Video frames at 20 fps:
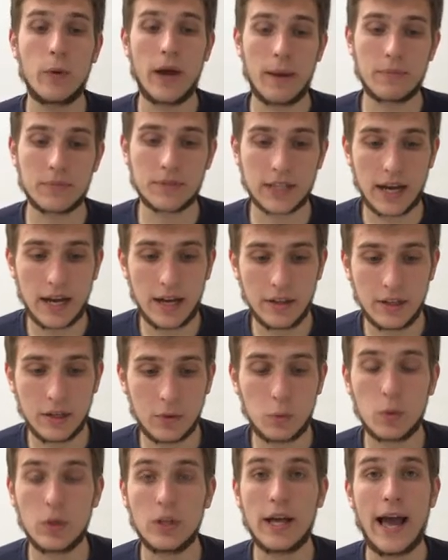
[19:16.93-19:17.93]
website
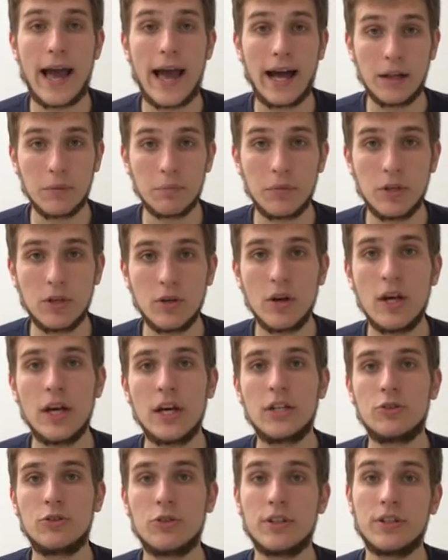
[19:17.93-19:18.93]
that will help you
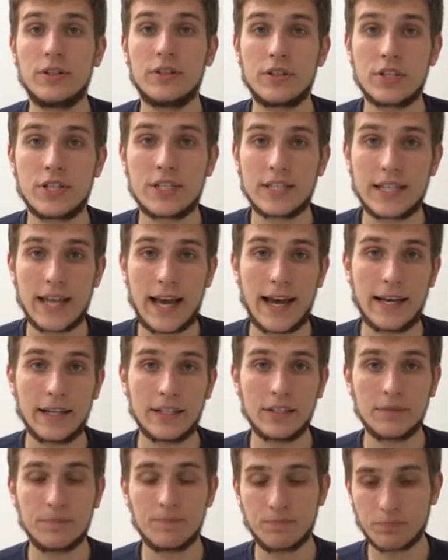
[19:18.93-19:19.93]
to
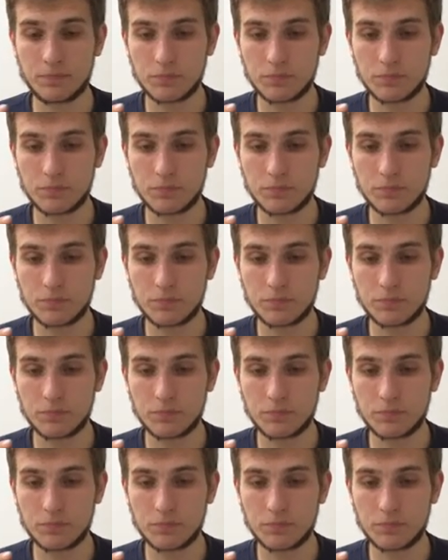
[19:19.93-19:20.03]
understand